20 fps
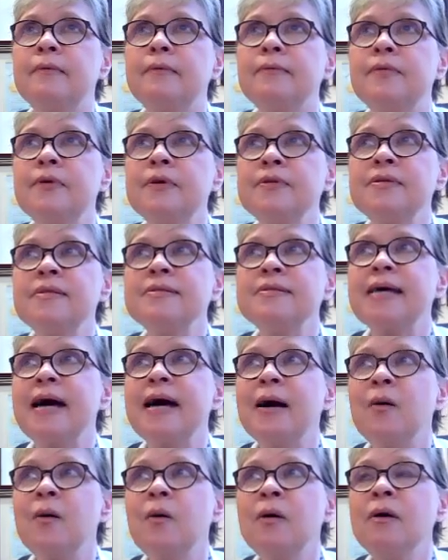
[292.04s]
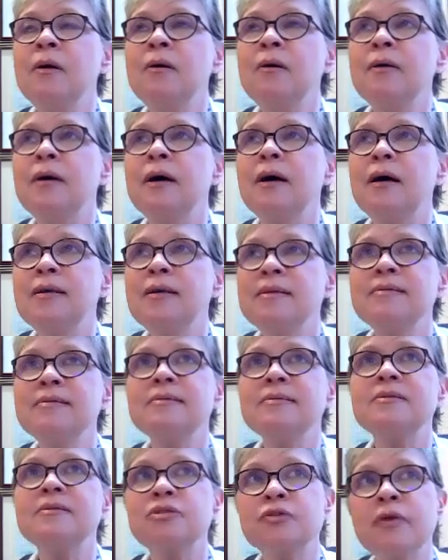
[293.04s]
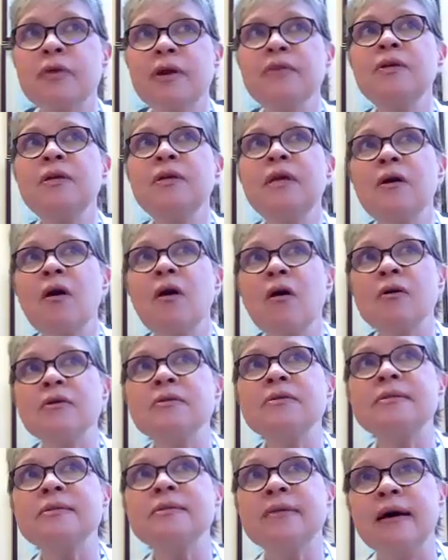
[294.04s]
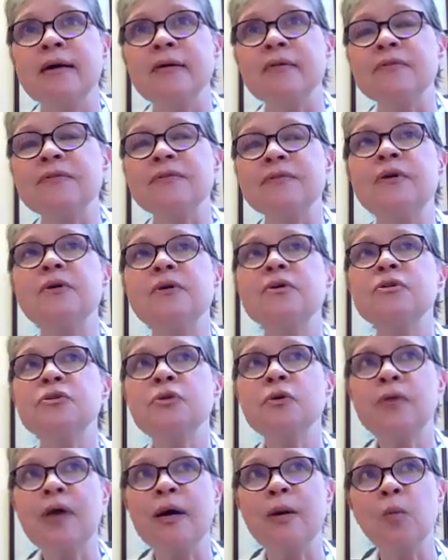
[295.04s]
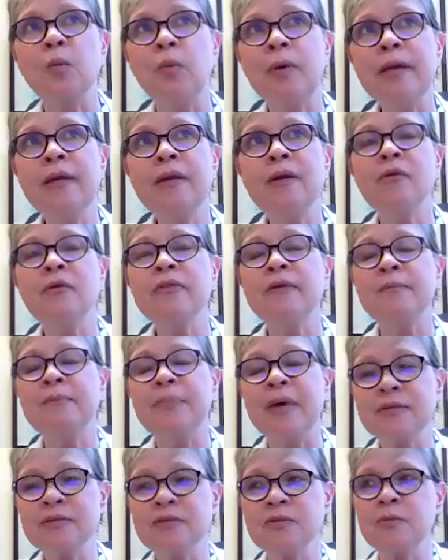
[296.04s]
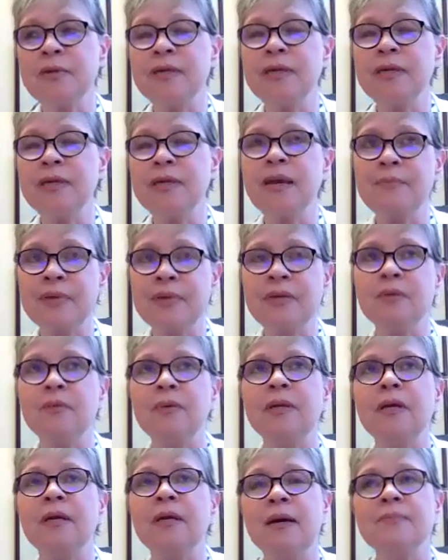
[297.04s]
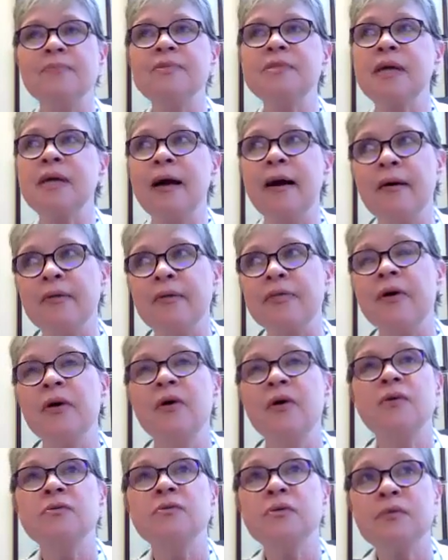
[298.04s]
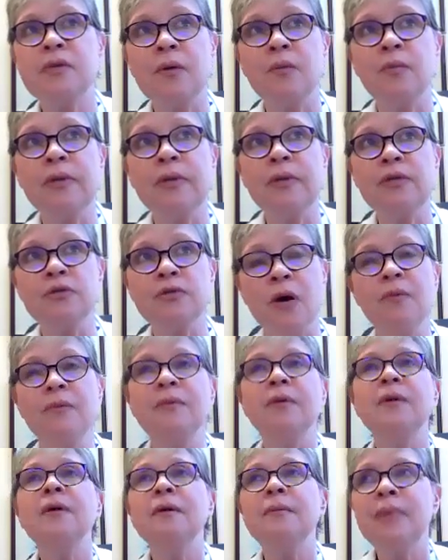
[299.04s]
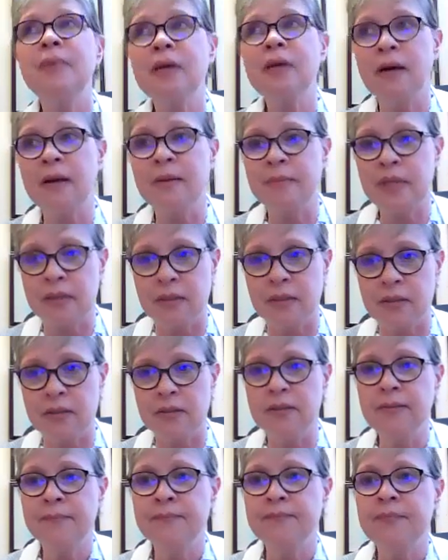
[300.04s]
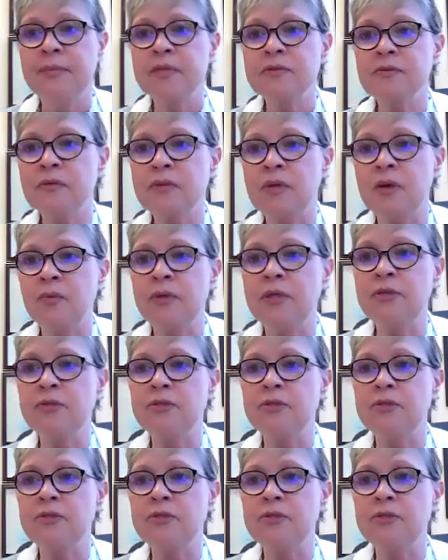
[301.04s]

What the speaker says: this is us strengthening ourselves so that we are the best we can be when it comes to health, so that we don't become ill, so that we